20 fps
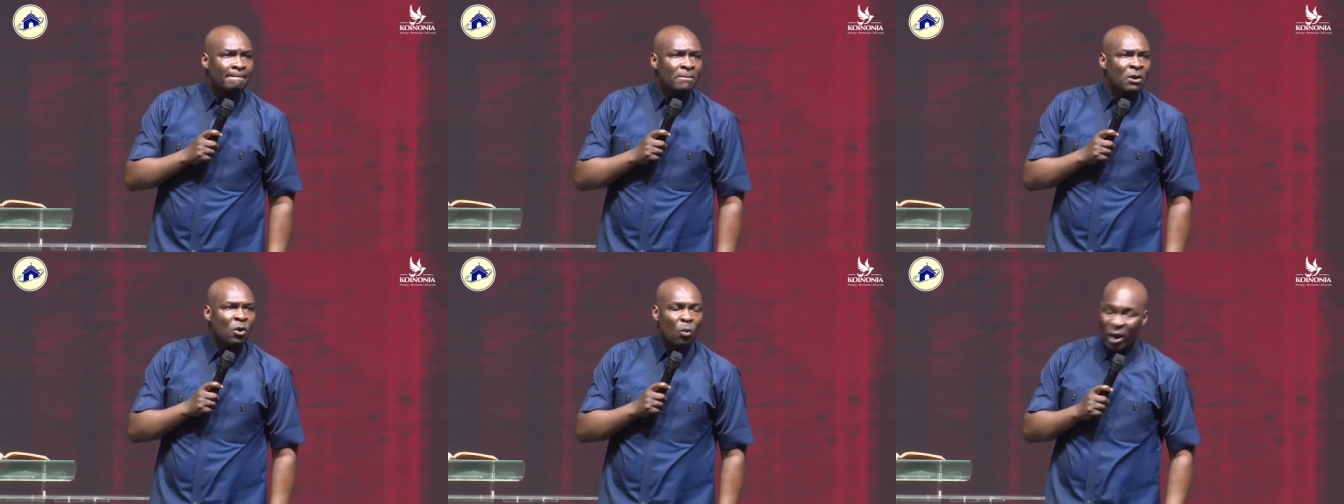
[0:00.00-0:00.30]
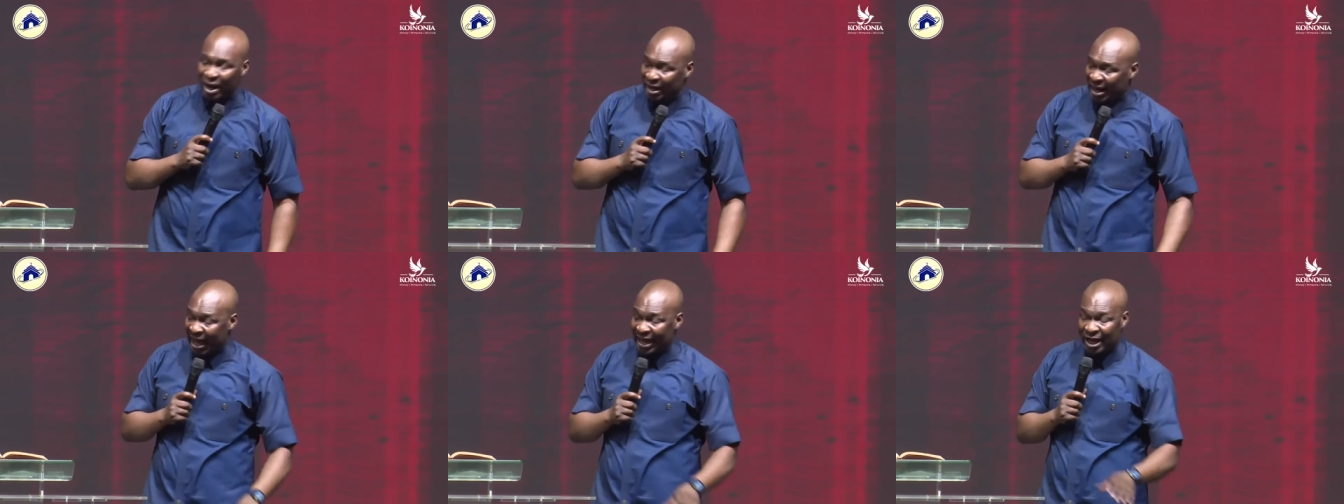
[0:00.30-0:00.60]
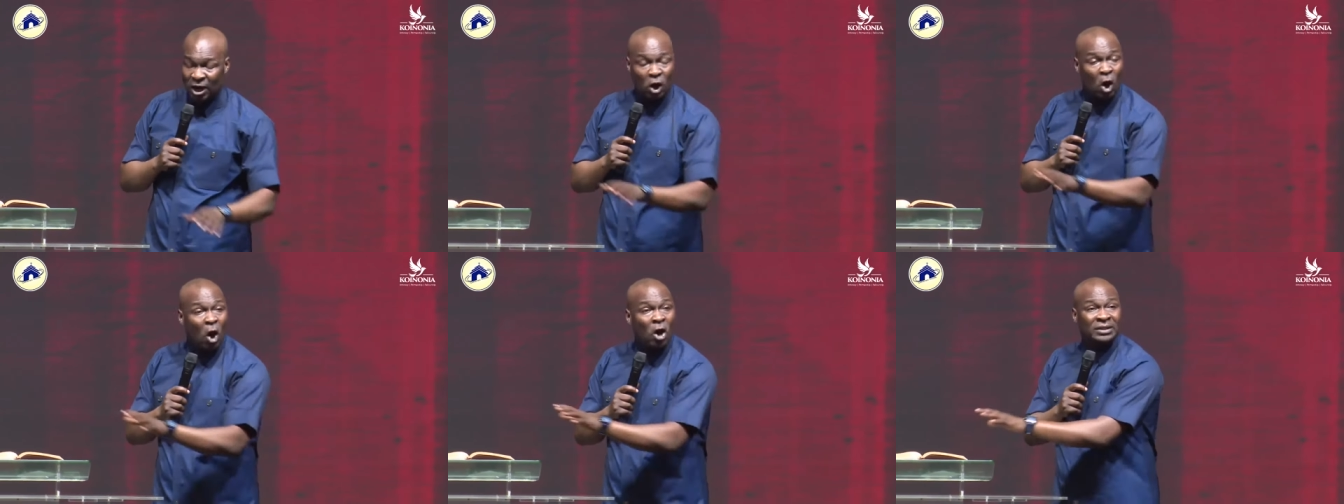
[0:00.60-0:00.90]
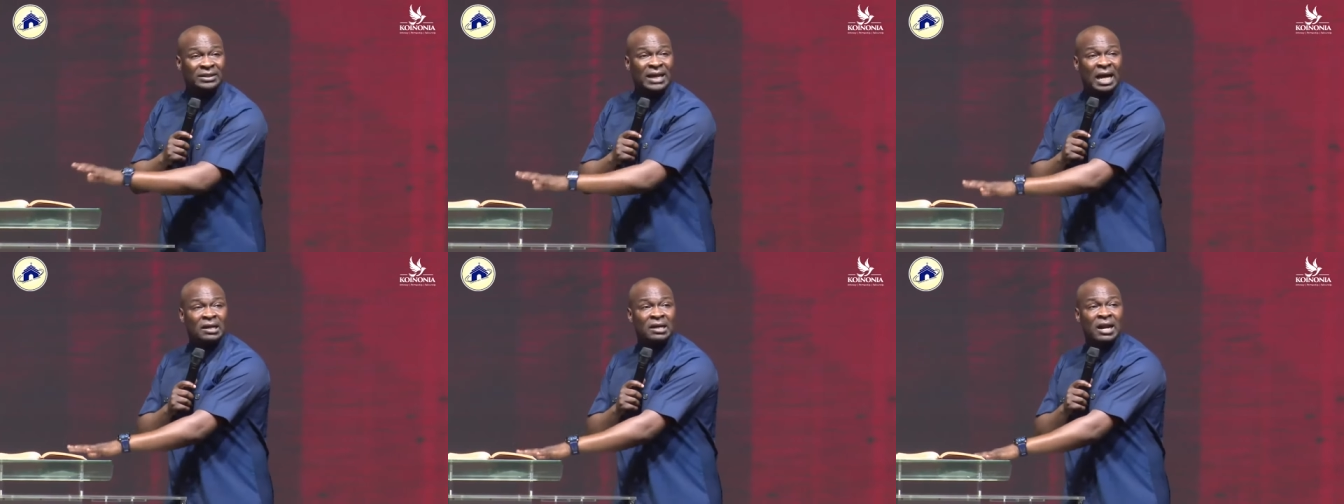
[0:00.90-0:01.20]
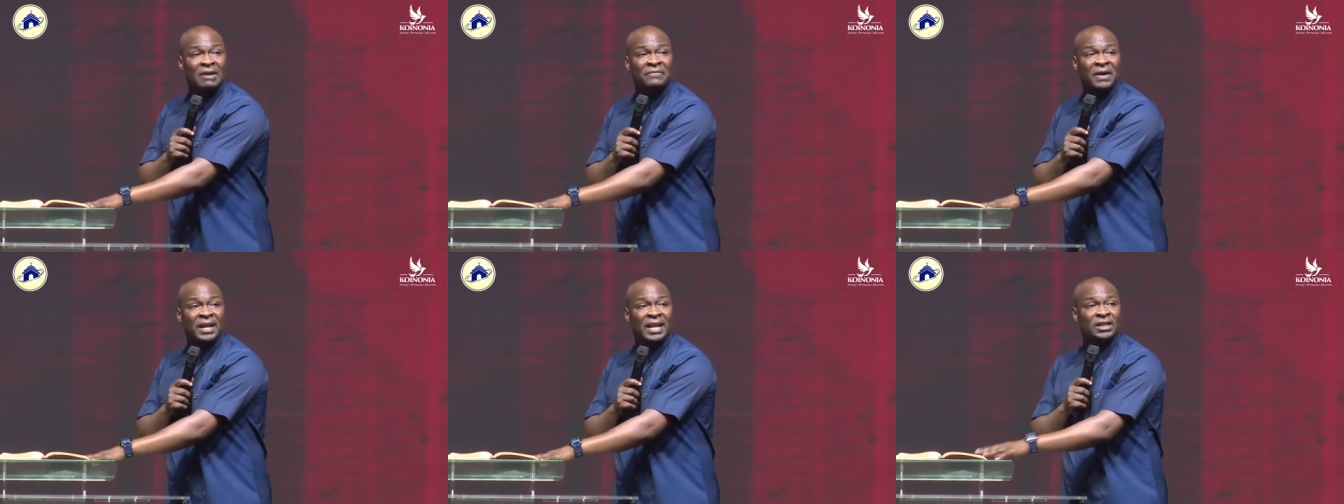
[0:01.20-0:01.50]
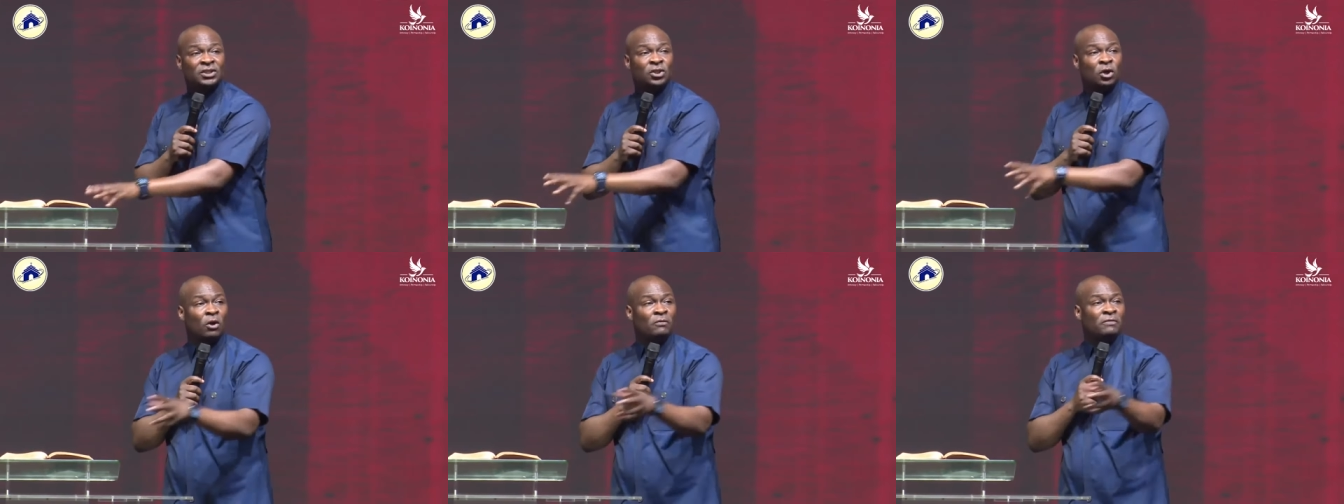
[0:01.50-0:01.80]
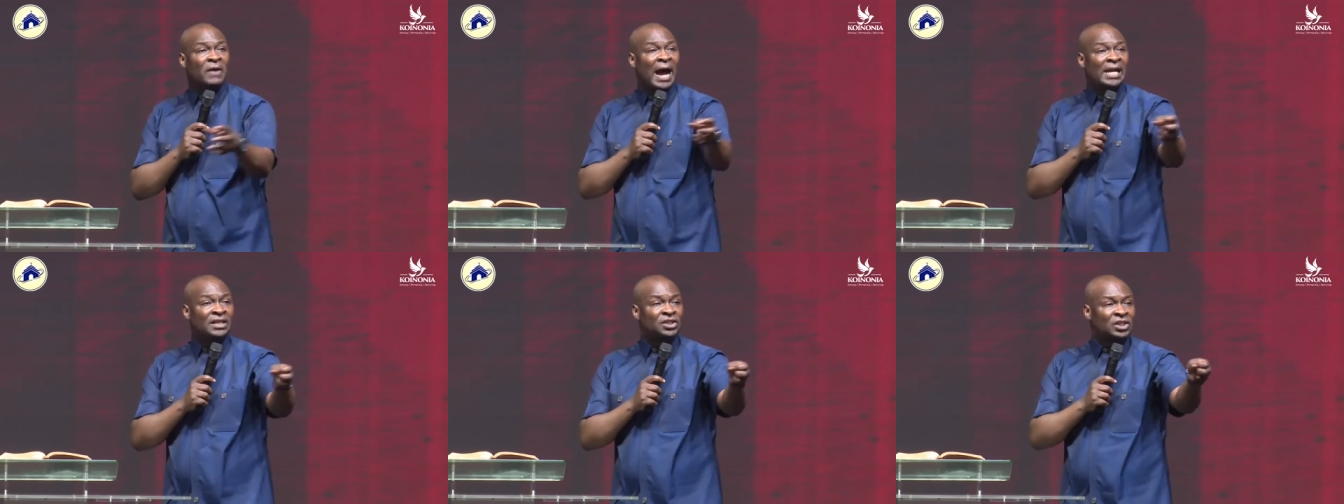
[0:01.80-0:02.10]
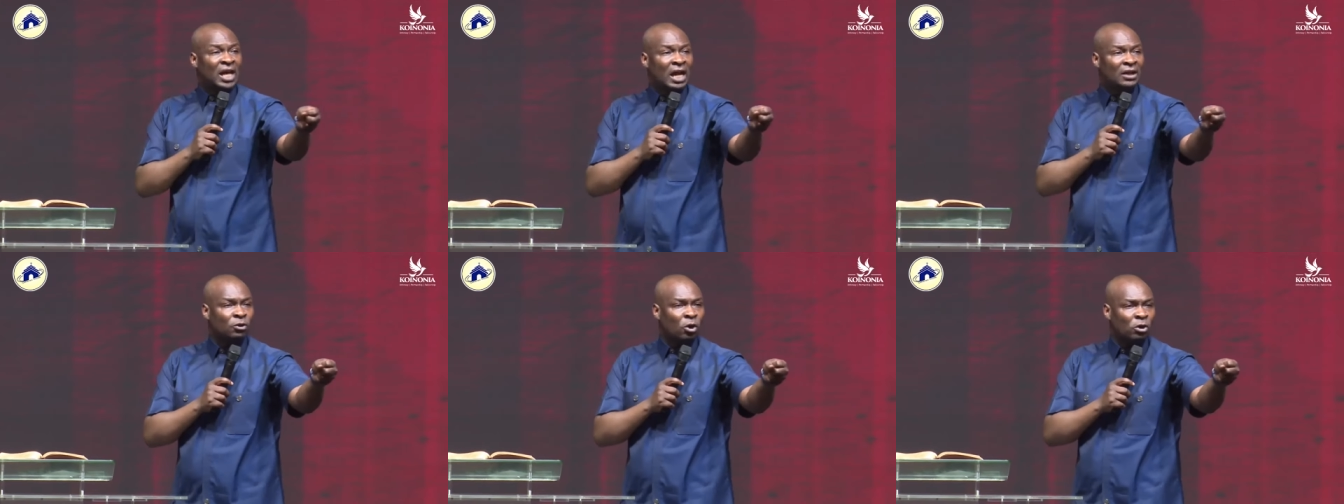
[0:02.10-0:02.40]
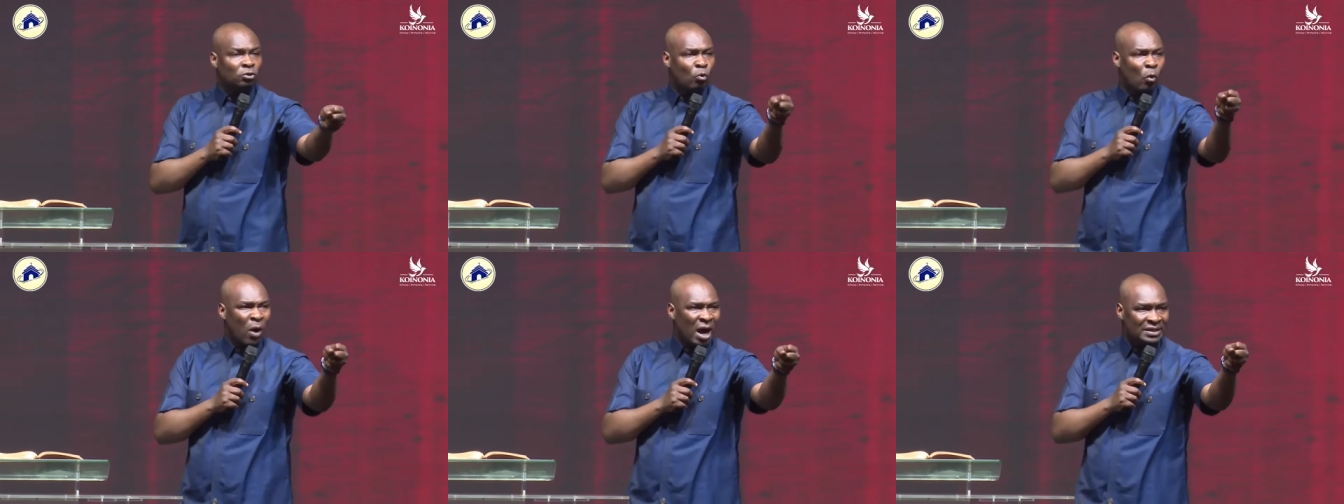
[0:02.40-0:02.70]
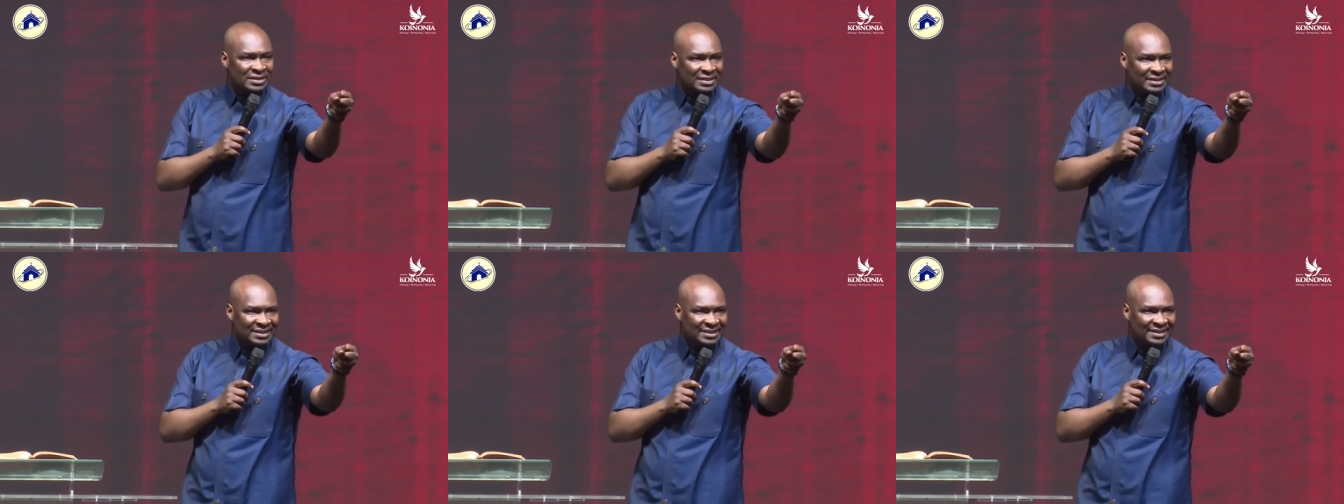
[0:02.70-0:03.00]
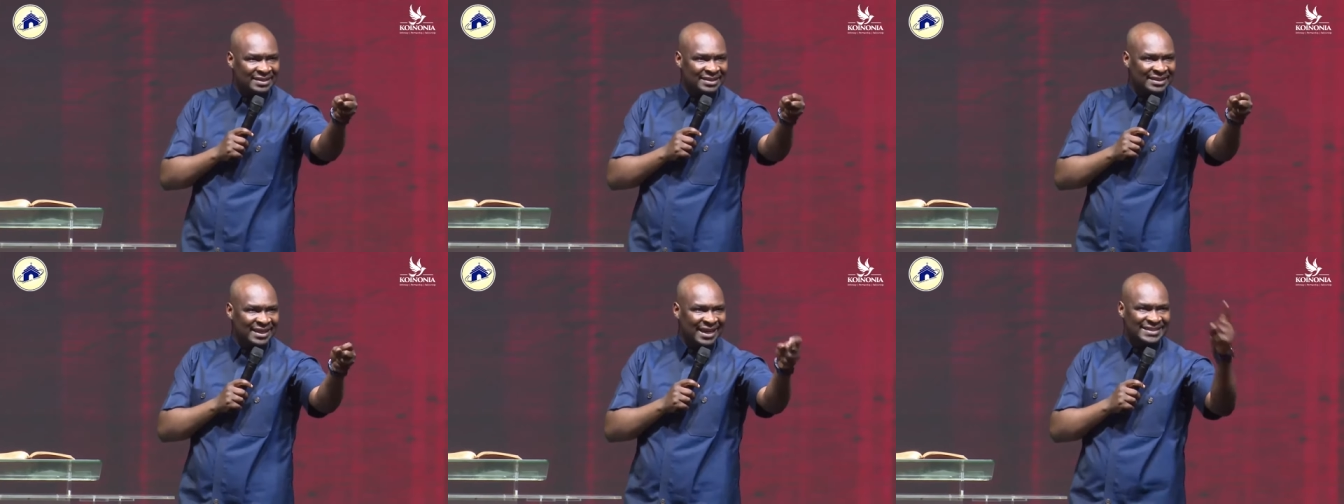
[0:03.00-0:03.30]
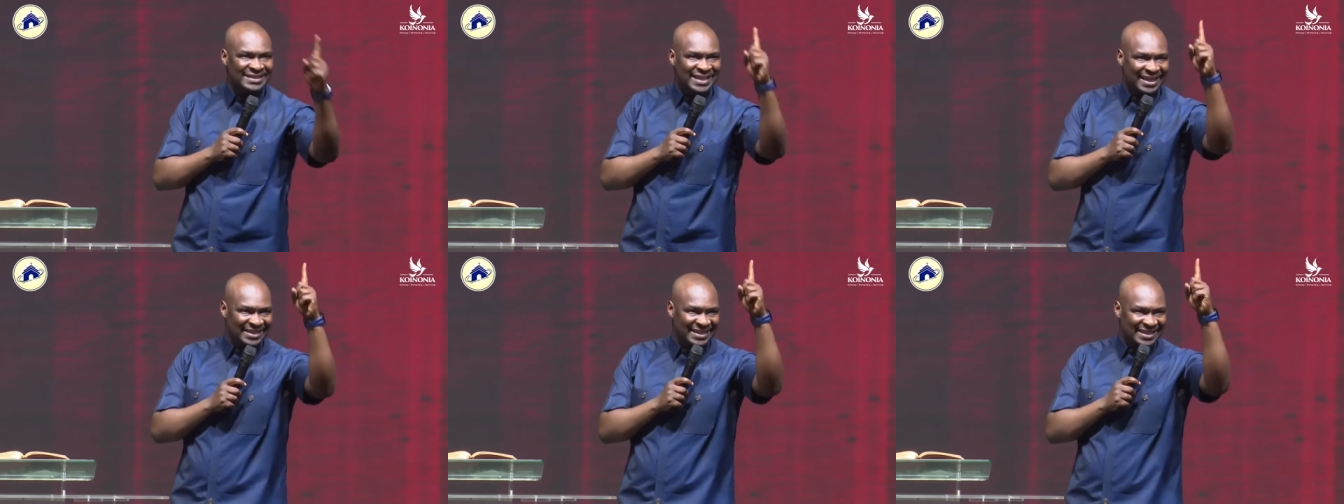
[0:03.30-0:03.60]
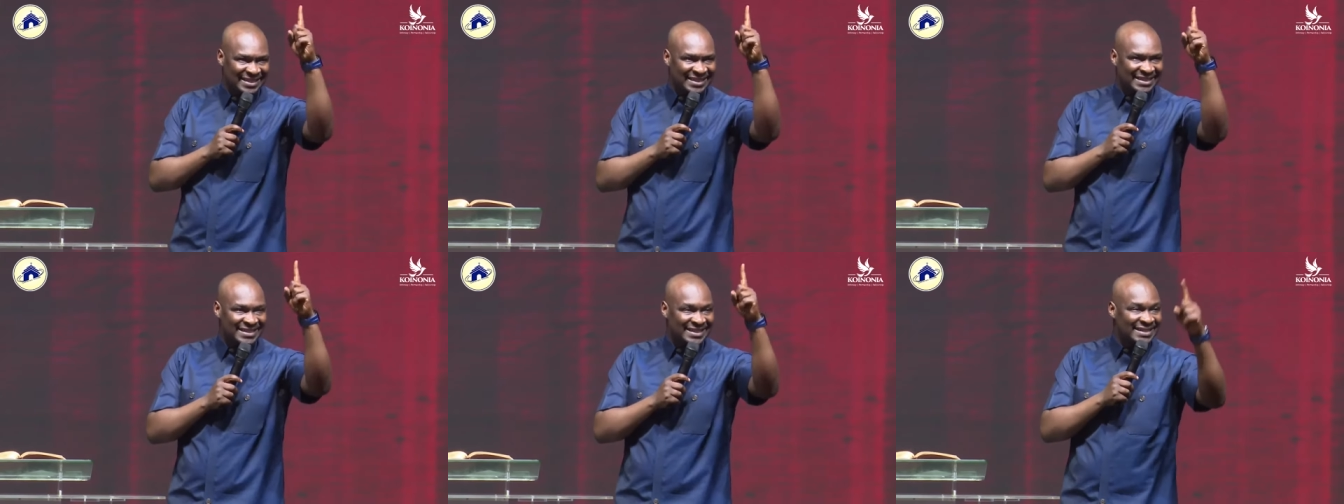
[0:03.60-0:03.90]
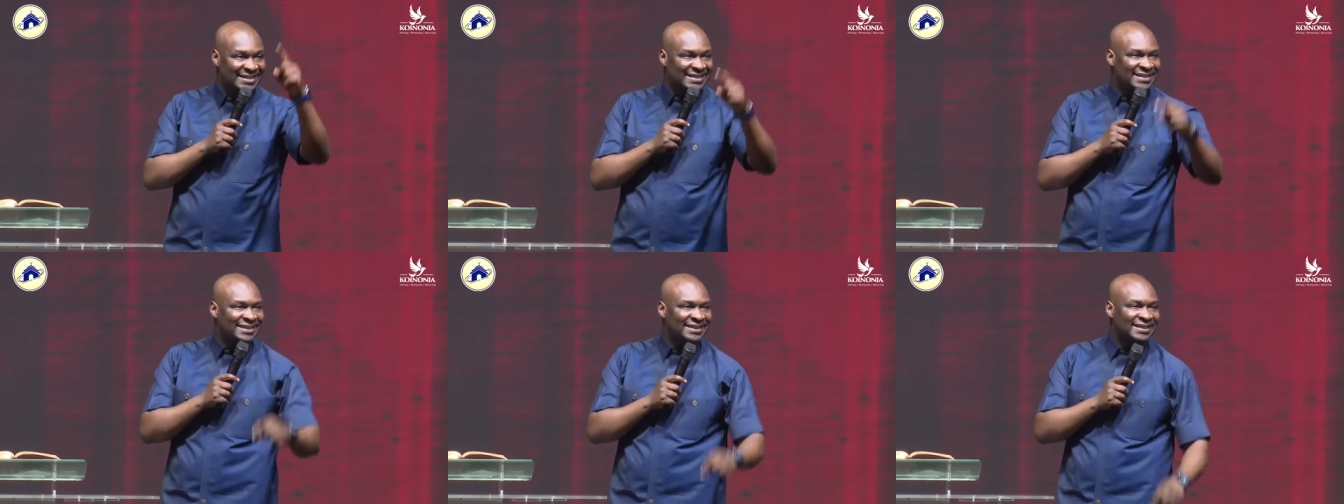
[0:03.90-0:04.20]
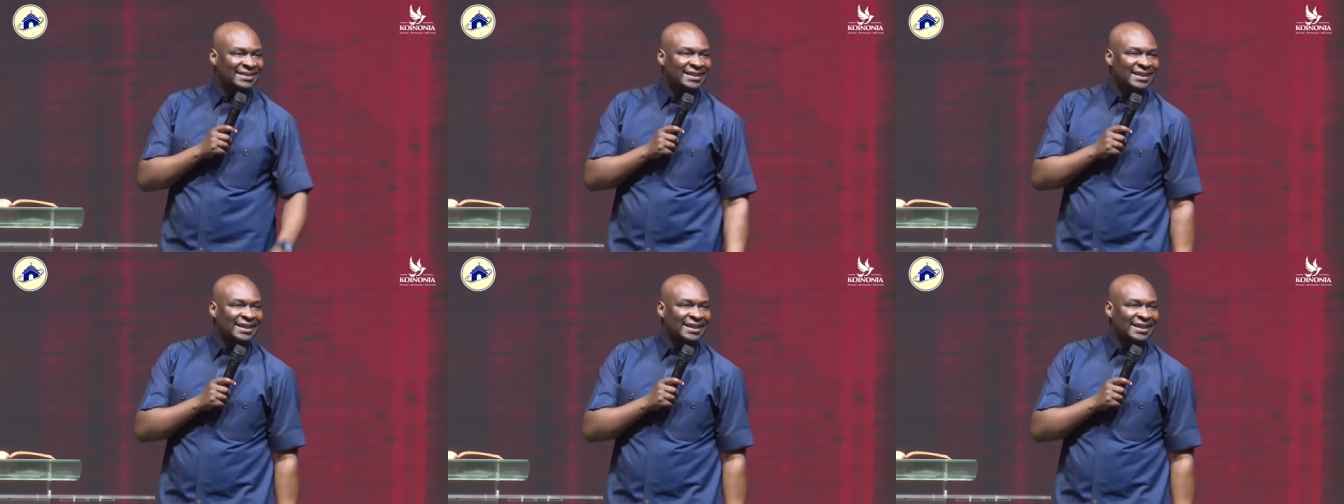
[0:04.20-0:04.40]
When I caught that revelation of I shall not want, I said, this is it.